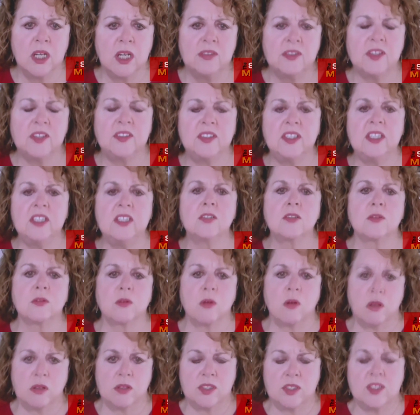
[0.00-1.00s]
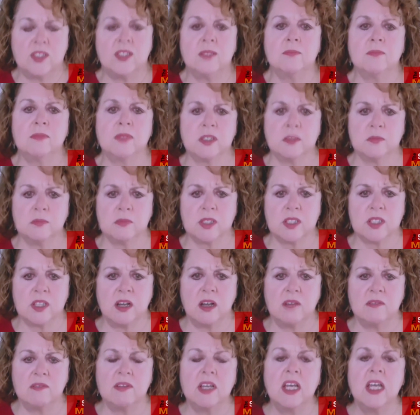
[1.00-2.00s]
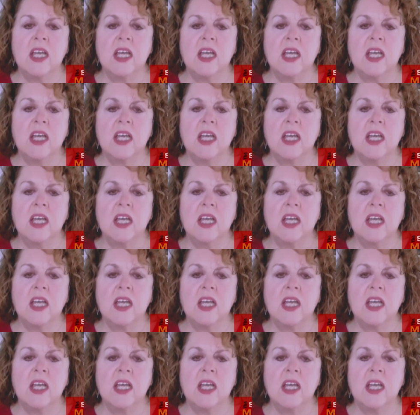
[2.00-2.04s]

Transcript: that these are all symptoms of,